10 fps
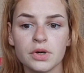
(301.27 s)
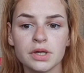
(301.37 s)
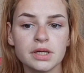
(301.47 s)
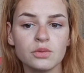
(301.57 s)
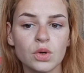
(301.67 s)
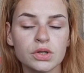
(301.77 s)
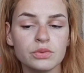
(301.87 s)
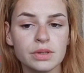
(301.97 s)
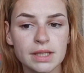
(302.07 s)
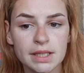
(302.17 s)
bringing what
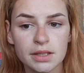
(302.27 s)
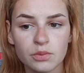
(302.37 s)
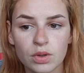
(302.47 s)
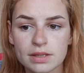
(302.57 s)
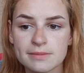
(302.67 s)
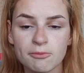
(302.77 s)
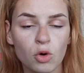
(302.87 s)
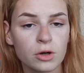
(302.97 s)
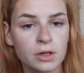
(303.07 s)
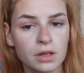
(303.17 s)
you need, what is
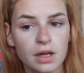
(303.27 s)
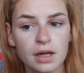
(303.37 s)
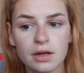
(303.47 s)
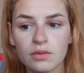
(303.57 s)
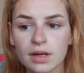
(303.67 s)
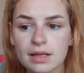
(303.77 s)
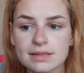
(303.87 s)
important, and knowing